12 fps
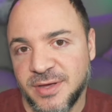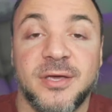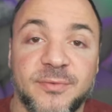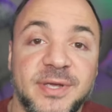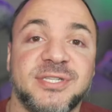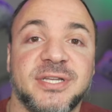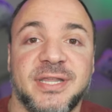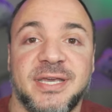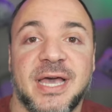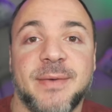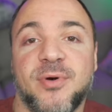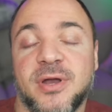Recently, I
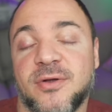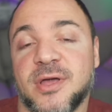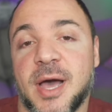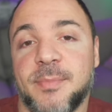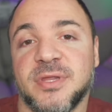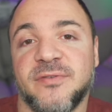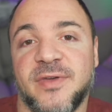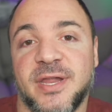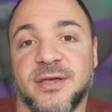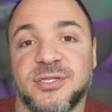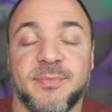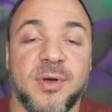put out a couple of
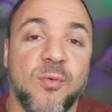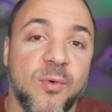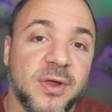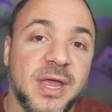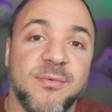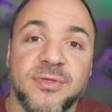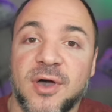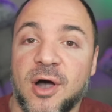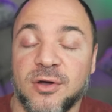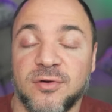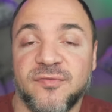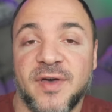videos about working with
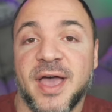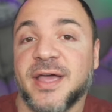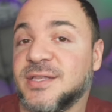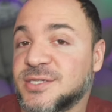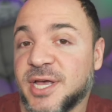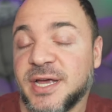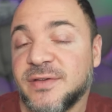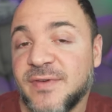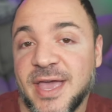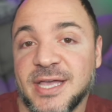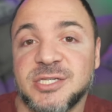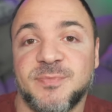AutoFac inside of
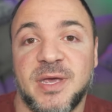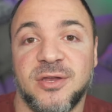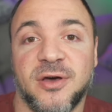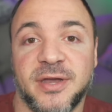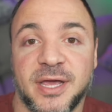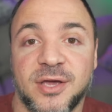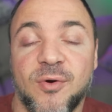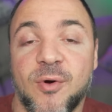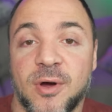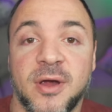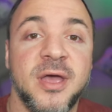ASP.NET Core.